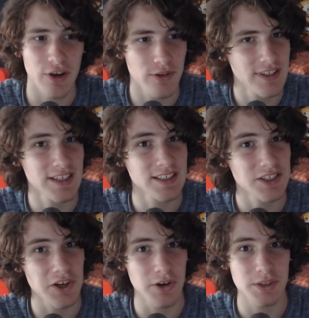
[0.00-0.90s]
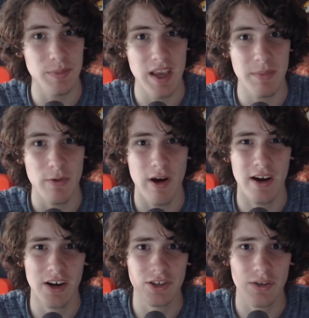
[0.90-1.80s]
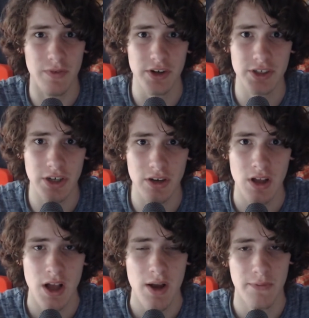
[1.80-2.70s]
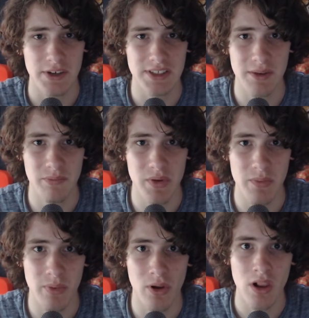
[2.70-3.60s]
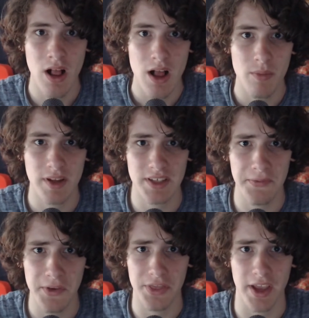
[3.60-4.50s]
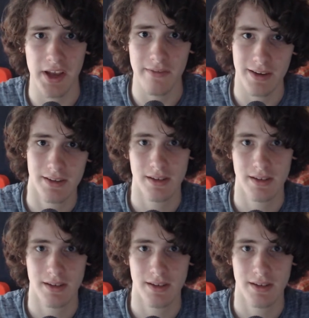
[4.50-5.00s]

this choice may be very controversial for some people, but if you think of it,